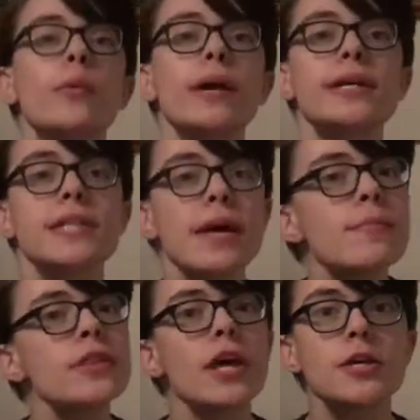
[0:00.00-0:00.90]
we
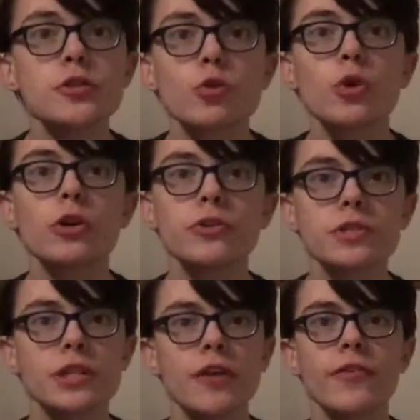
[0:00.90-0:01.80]
examine the historical
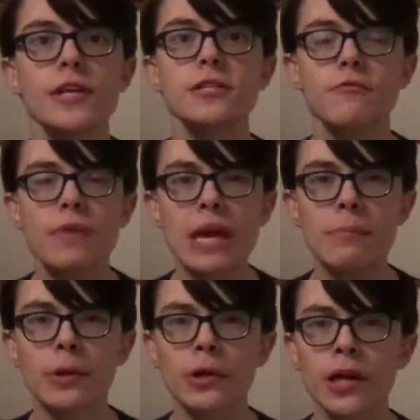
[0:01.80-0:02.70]
significance of
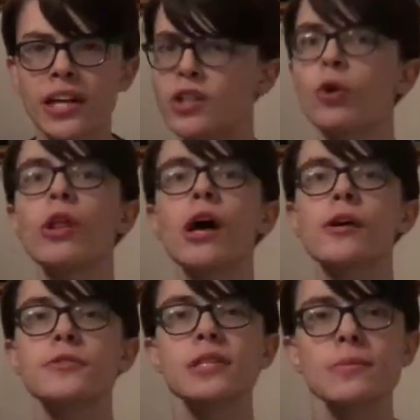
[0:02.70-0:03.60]
paper, it no
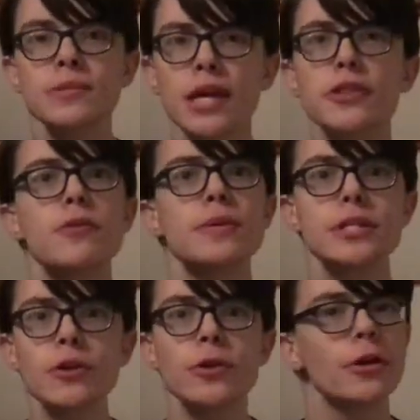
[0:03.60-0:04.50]
longer seems like the
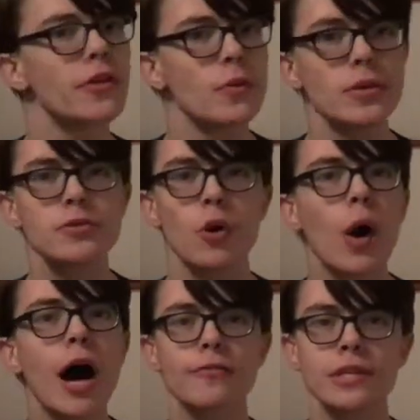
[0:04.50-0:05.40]
material that we so
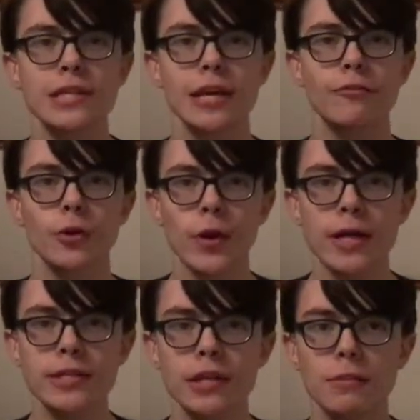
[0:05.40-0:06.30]
often take for
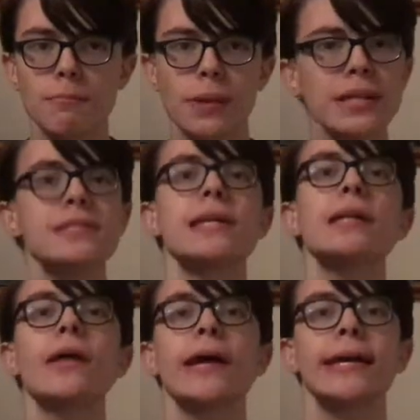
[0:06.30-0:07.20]
granted, but
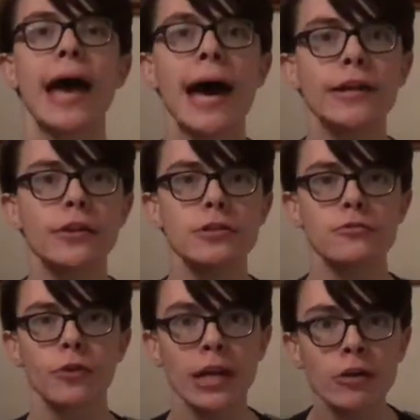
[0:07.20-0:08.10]
instead like a catalyst
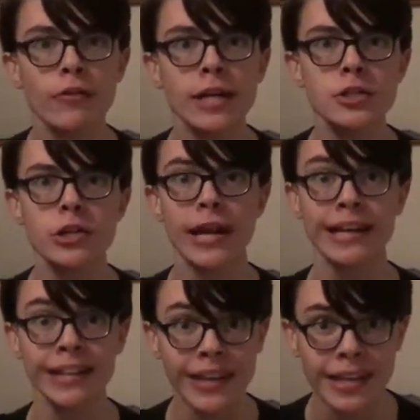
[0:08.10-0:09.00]
for innovation
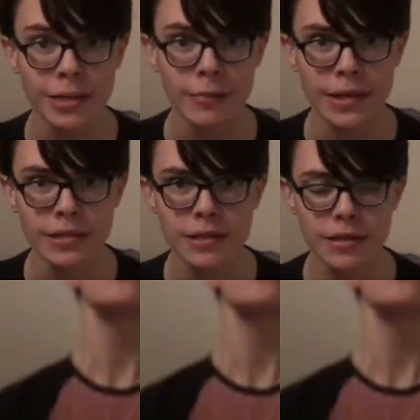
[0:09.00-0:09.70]
and enlightenment.